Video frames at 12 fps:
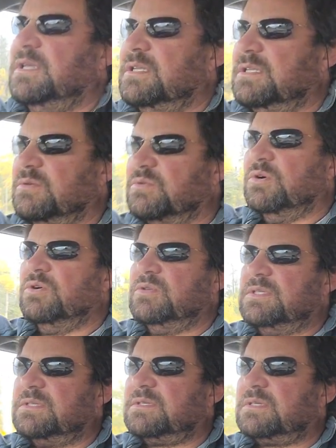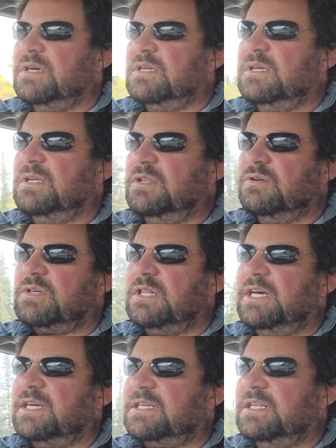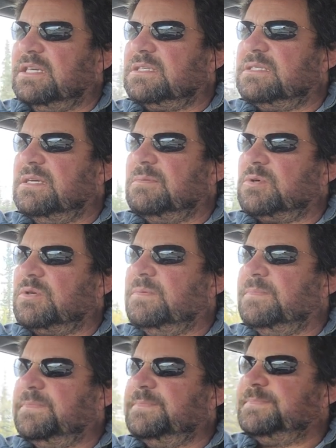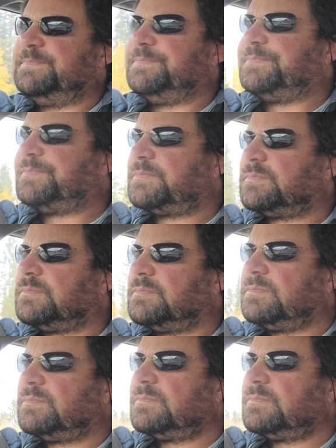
the road's gonna look like next summer that's awesome